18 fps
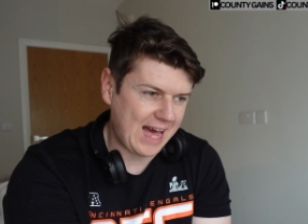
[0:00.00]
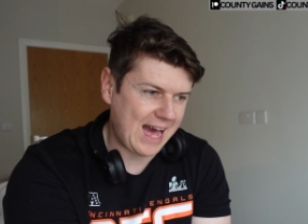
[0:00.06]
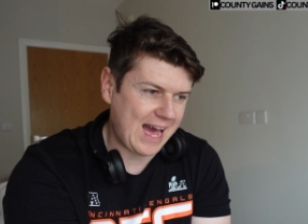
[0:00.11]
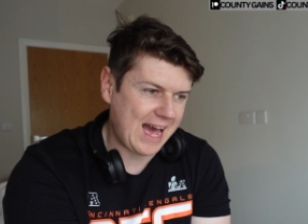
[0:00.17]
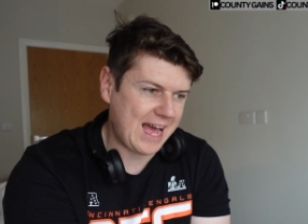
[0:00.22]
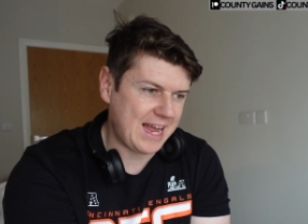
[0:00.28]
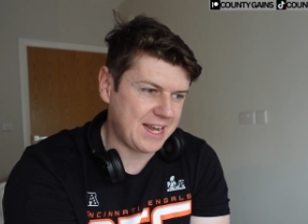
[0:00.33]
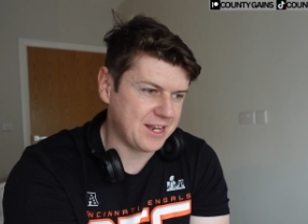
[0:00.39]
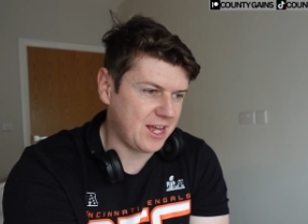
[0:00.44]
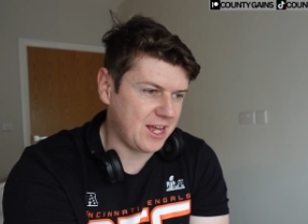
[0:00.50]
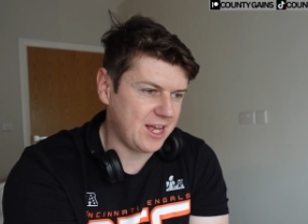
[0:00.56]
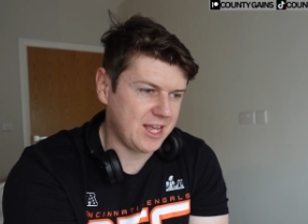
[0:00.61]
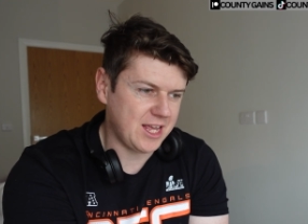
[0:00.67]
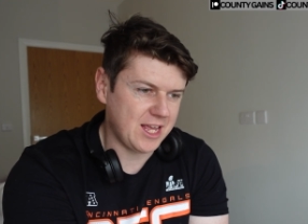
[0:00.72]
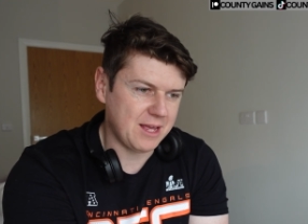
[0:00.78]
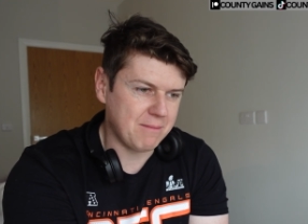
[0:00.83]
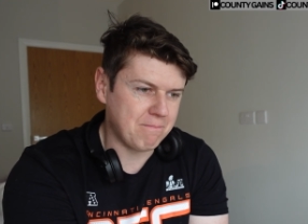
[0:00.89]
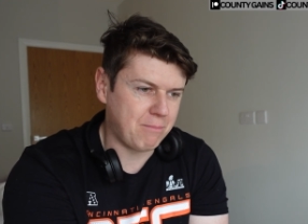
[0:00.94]
and
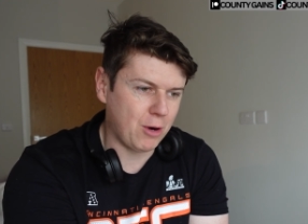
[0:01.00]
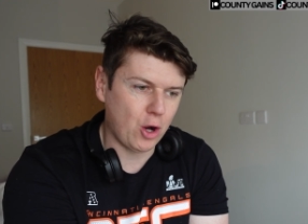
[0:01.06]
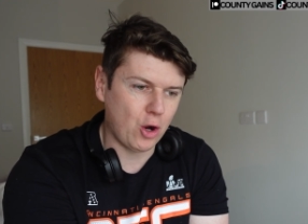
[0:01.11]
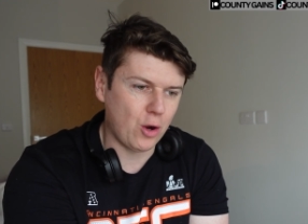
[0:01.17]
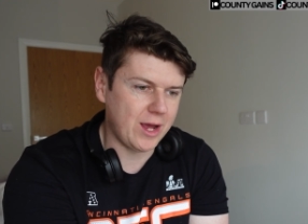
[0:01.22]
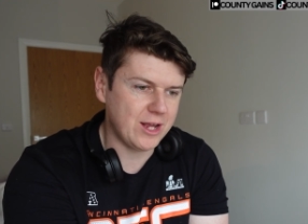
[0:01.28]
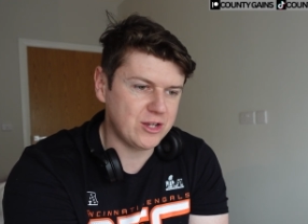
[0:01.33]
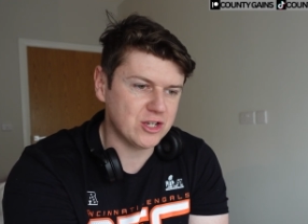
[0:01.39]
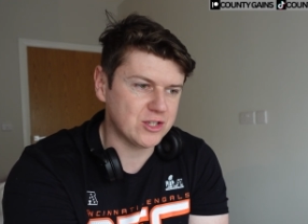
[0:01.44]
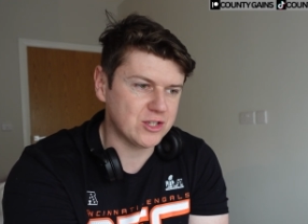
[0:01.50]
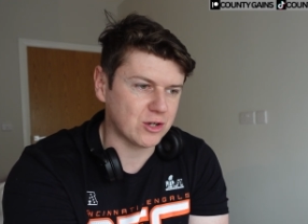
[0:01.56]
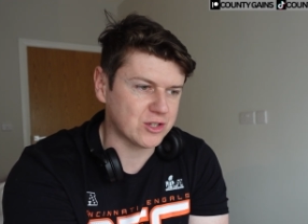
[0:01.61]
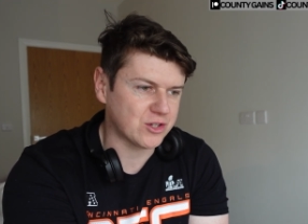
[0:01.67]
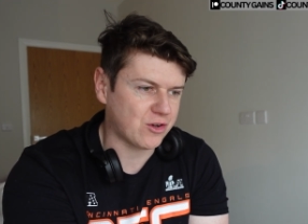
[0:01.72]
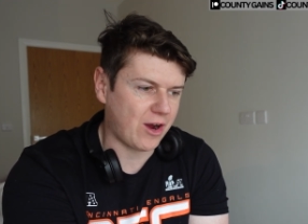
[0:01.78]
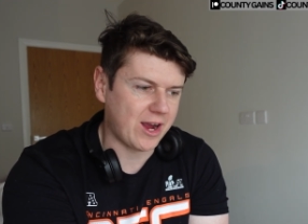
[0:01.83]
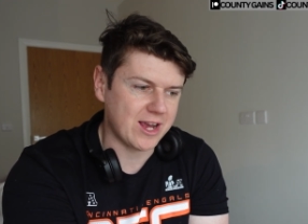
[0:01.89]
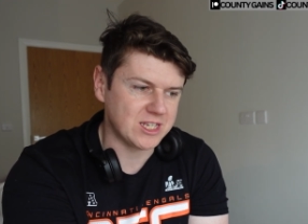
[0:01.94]
bro, it just
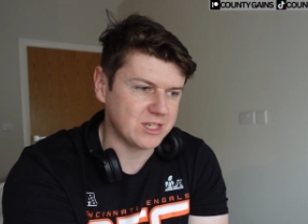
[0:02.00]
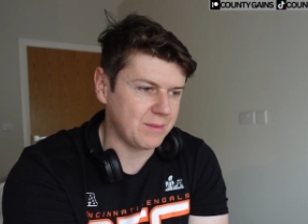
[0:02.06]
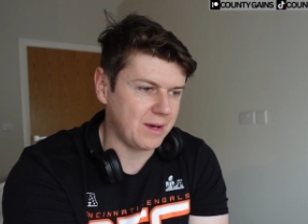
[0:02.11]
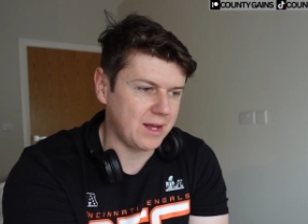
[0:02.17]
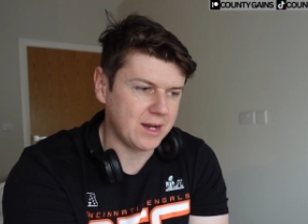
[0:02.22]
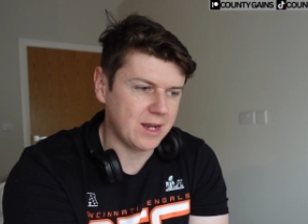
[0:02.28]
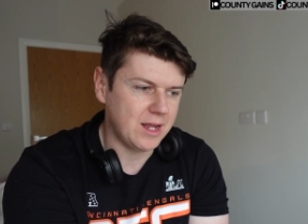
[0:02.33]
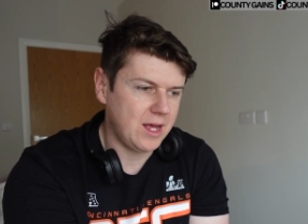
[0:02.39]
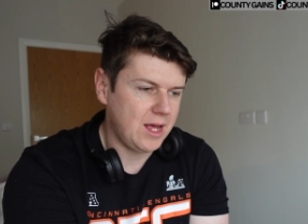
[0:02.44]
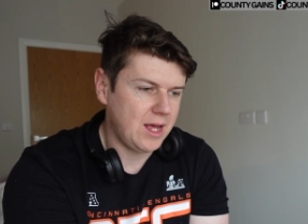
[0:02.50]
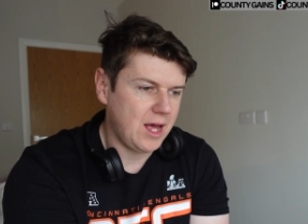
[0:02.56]
looks crazy, man.